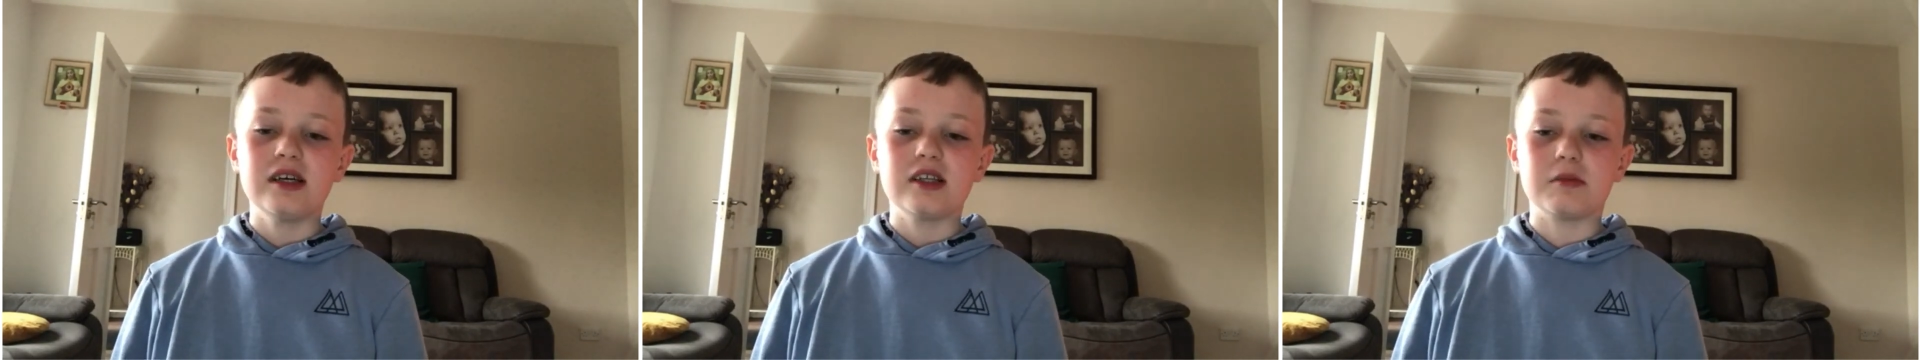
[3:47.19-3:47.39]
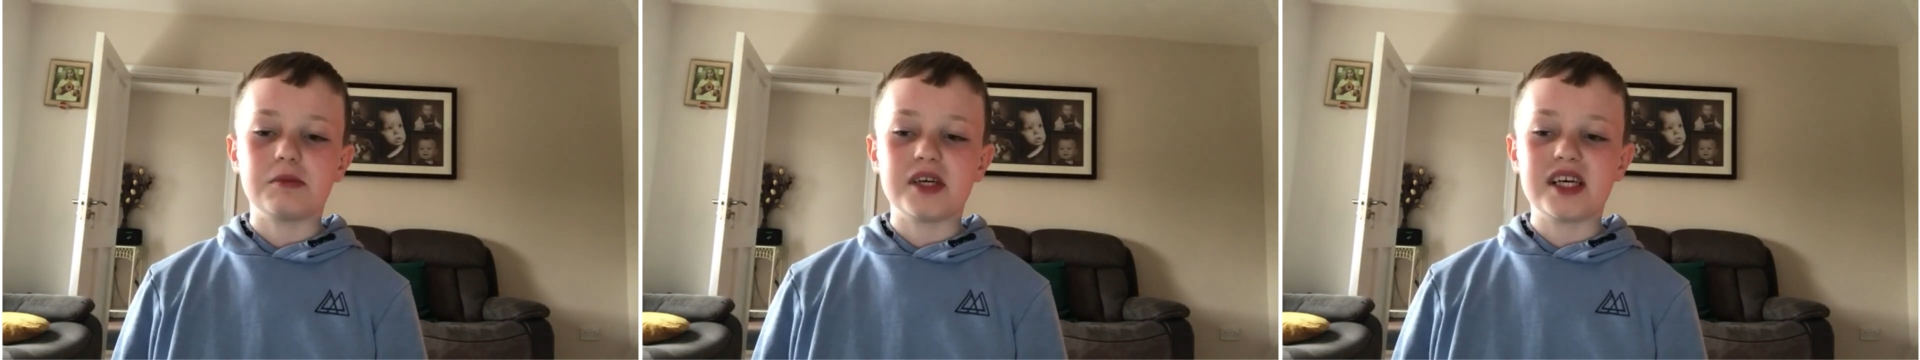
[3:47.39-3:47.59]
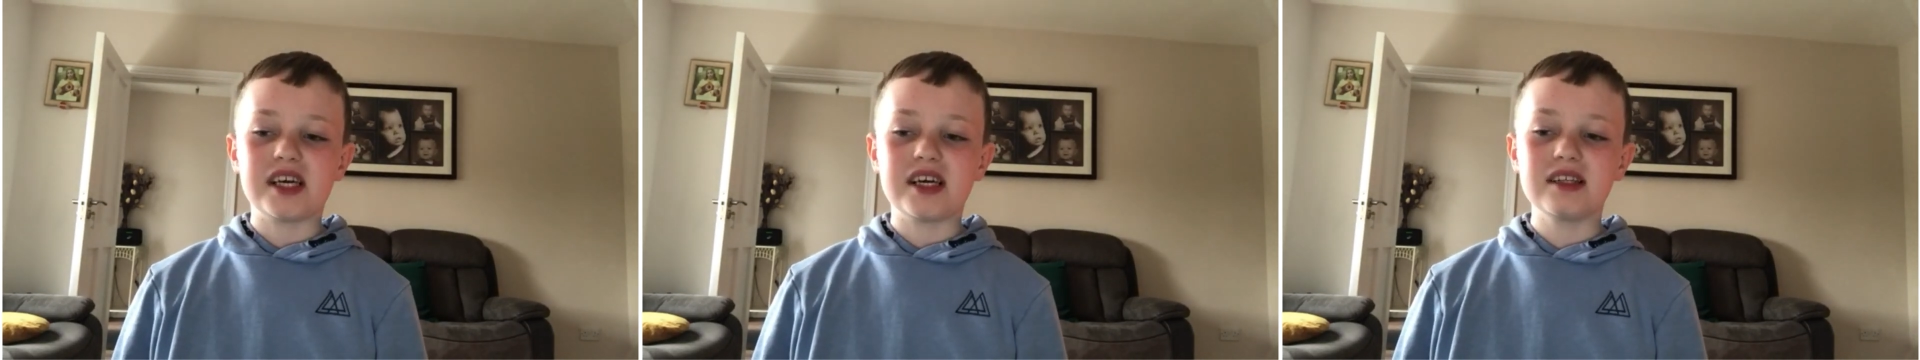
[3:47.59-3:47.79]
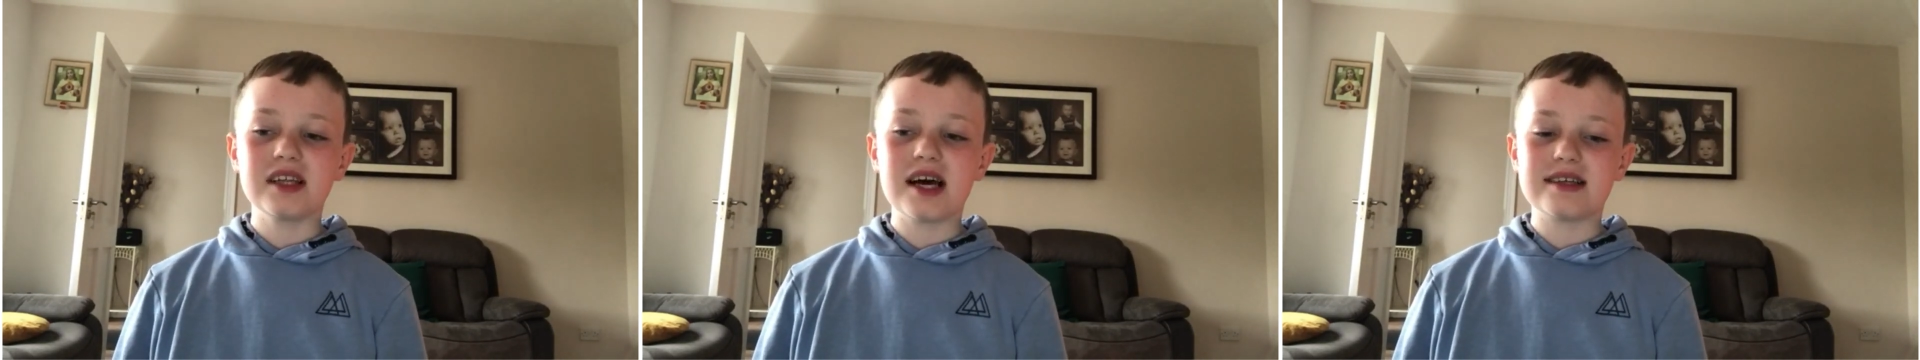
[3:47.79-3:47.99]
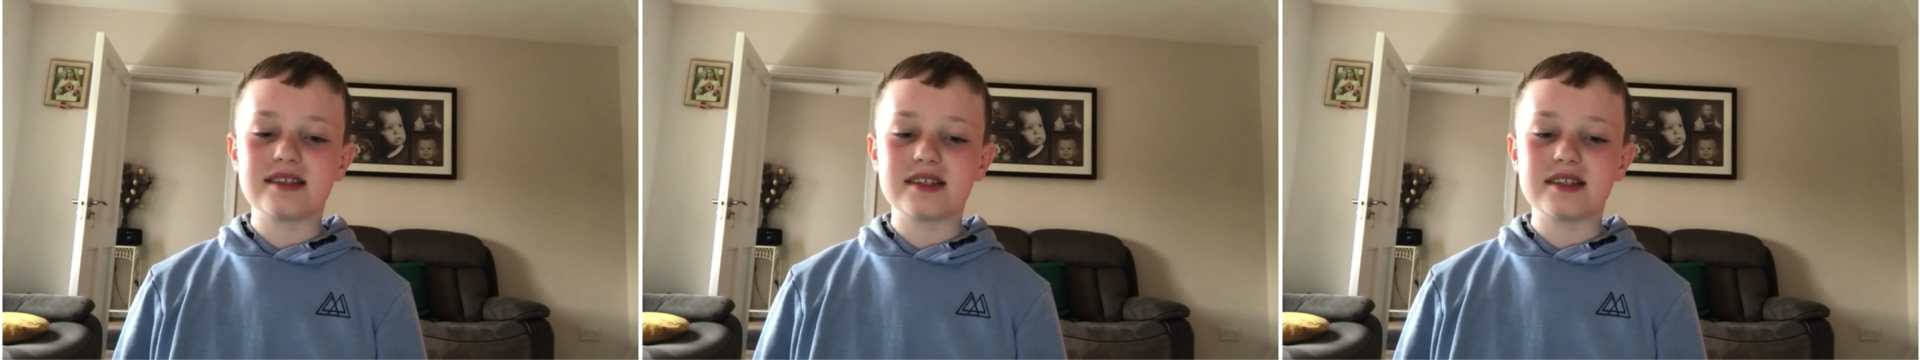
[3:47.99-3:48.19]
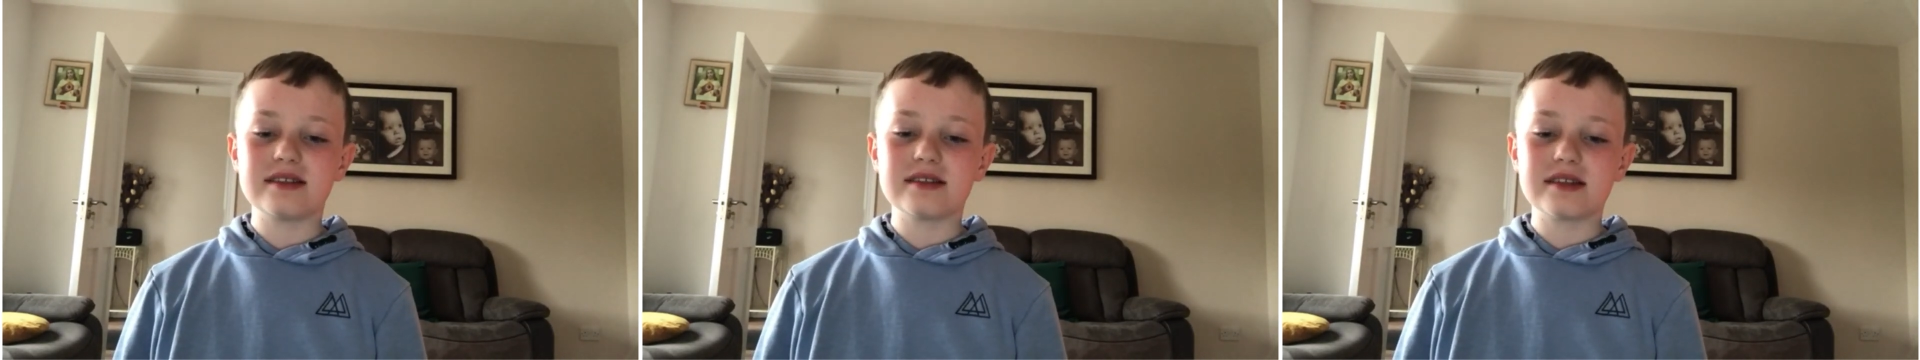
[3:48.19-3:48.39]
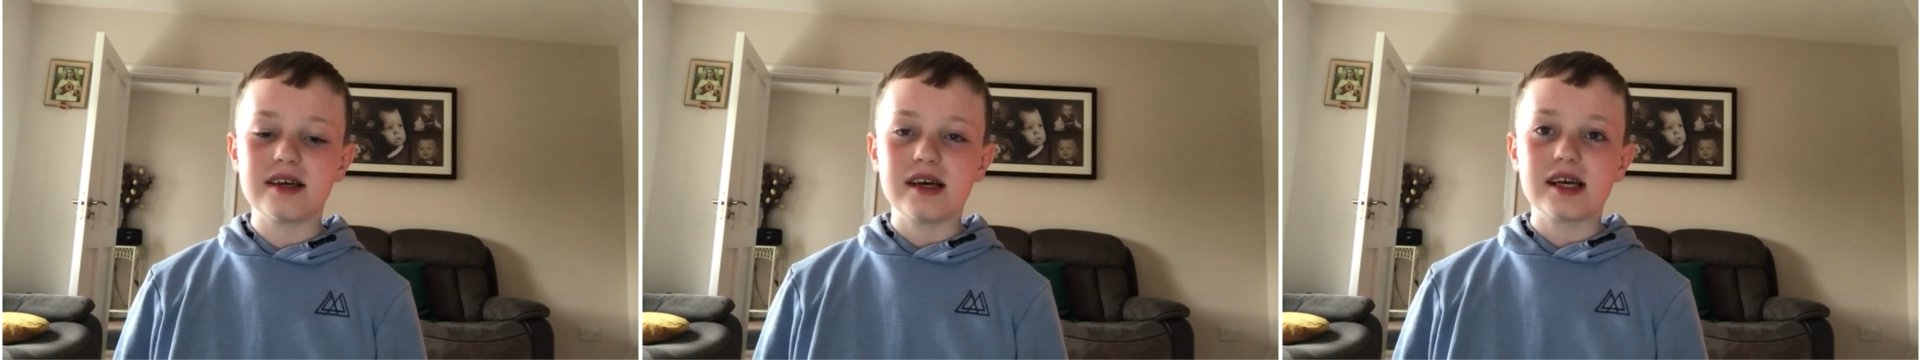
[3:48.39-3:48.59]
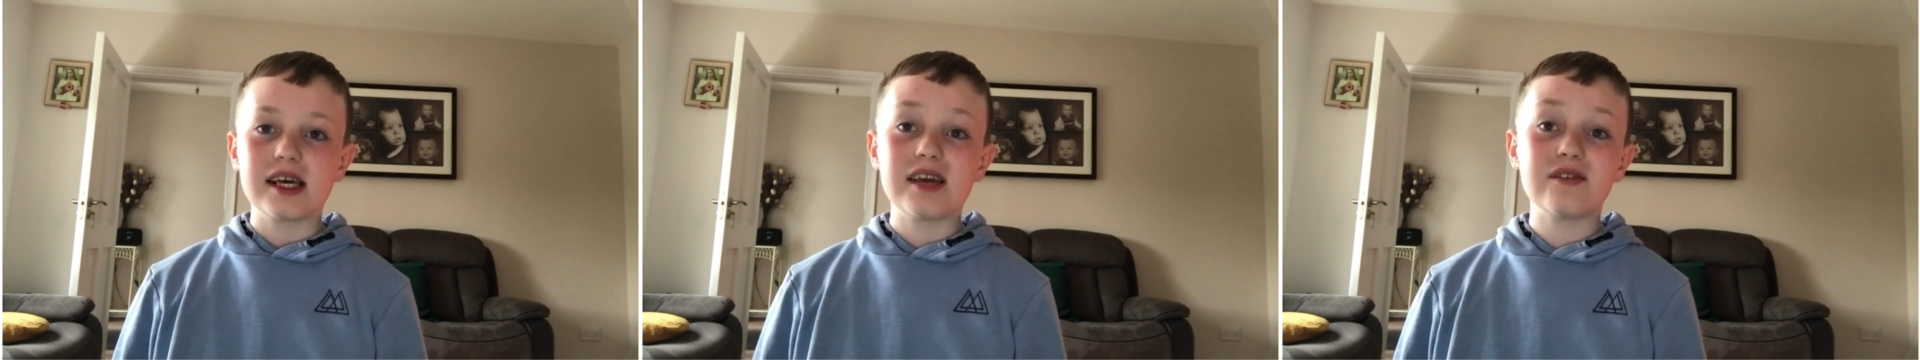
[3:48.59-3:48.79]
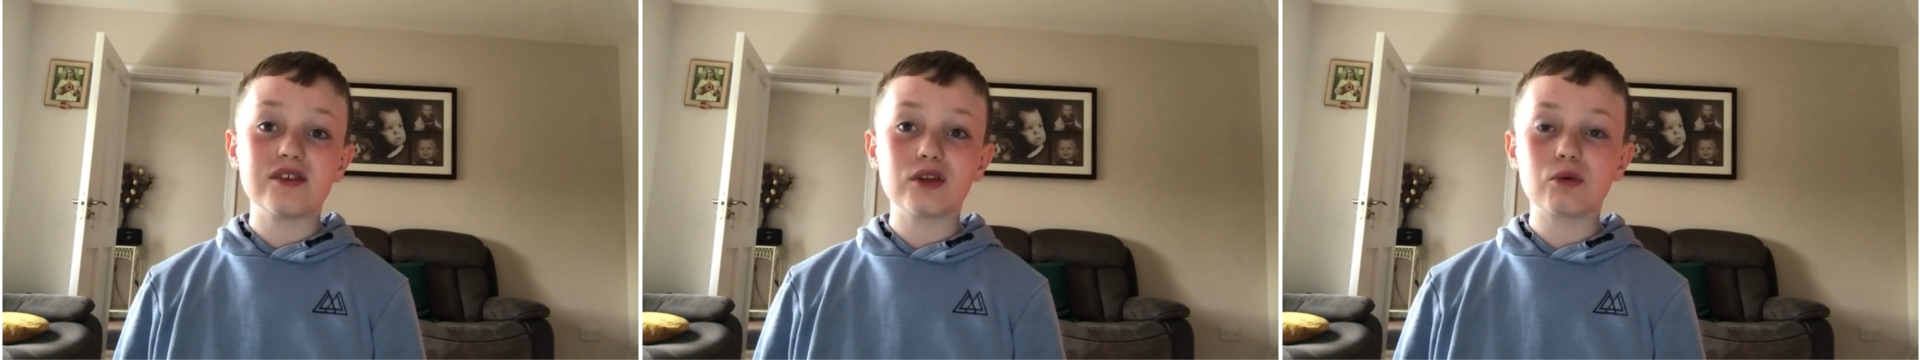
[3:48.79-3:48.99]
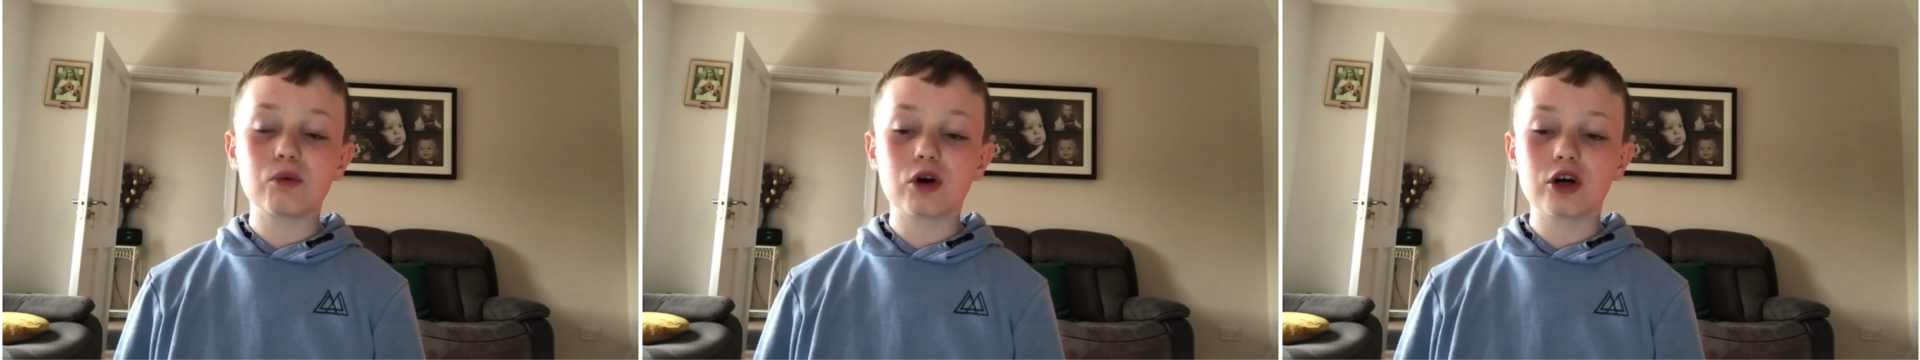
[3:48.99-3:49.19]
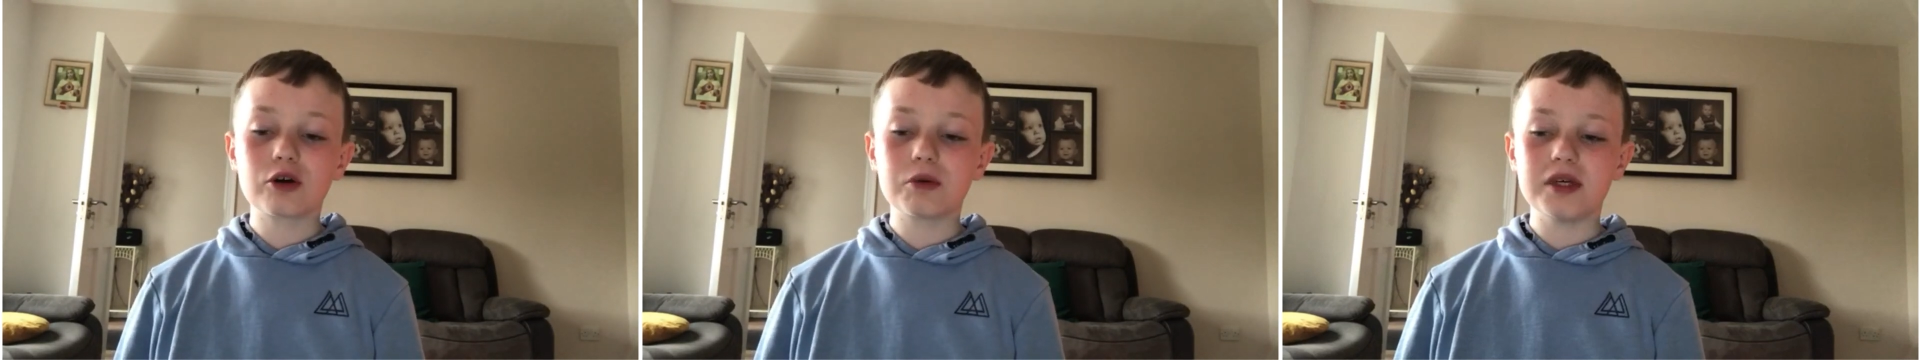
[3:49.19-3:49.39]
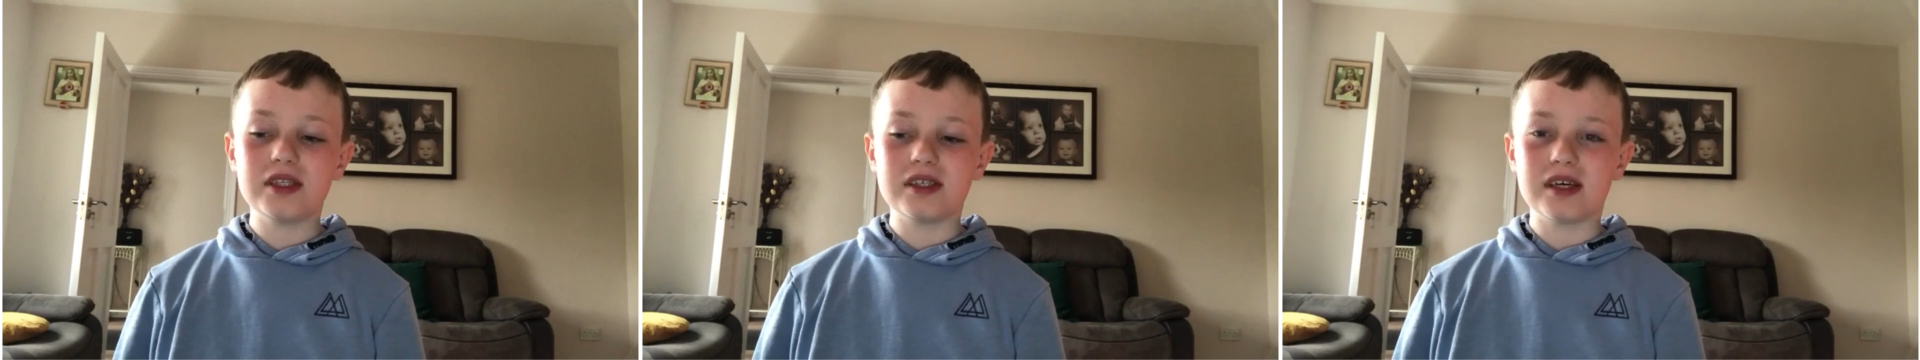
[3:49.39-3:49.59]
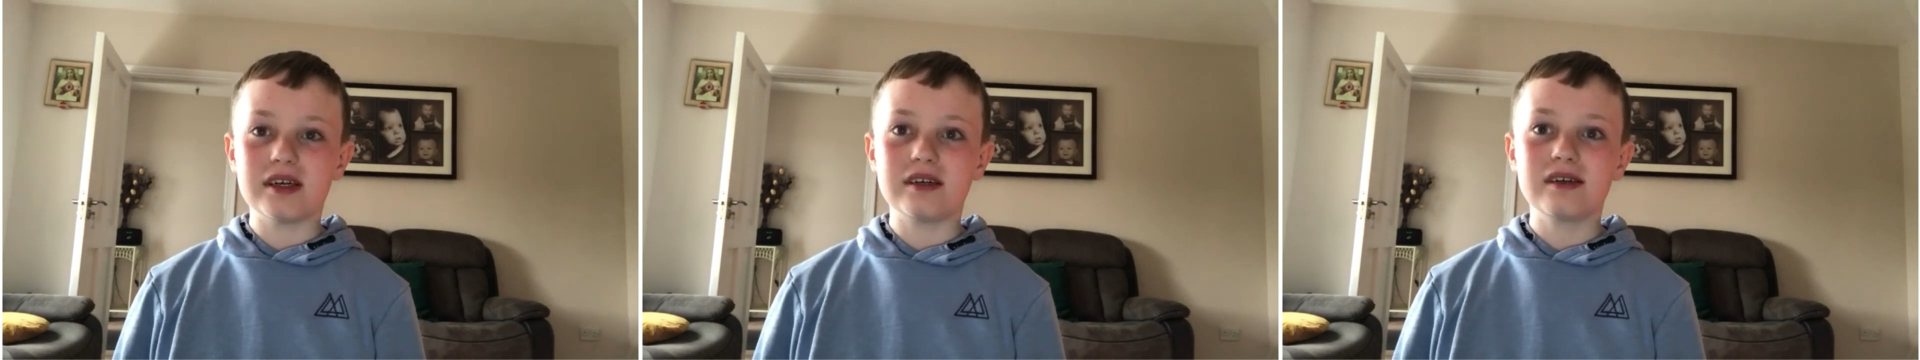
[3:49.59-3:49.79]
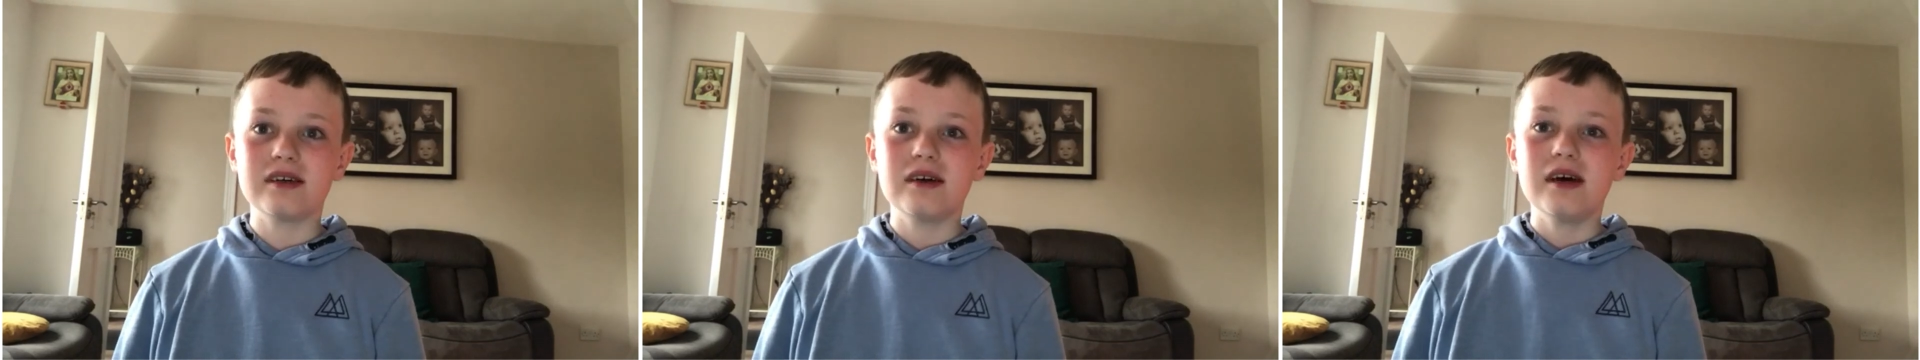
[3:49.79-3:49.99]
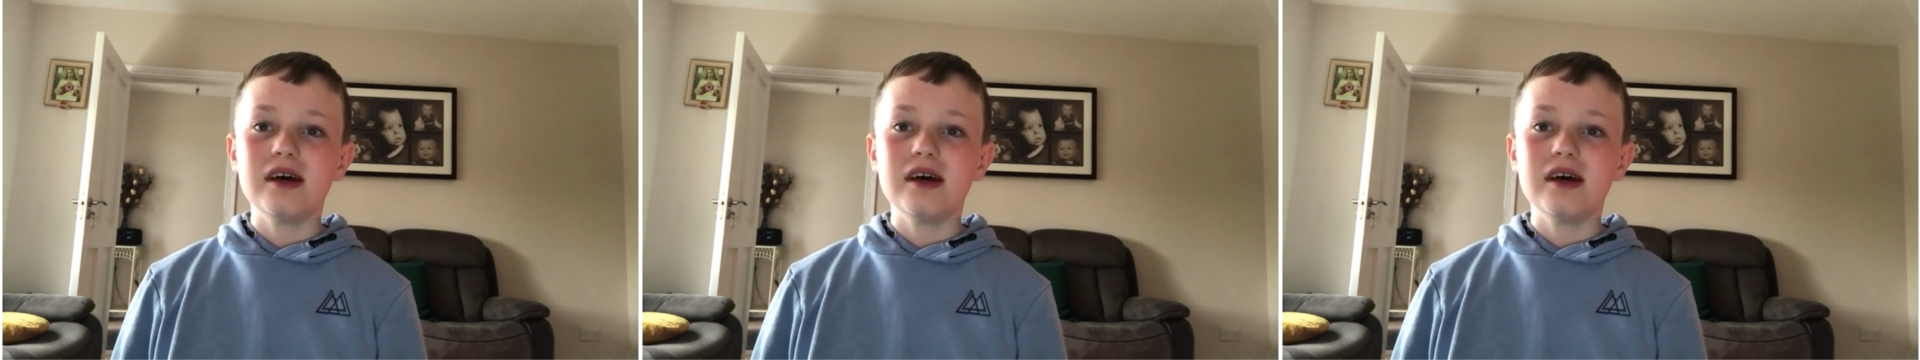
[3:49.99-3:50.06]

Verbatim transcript: the PE lessons, even the work we did.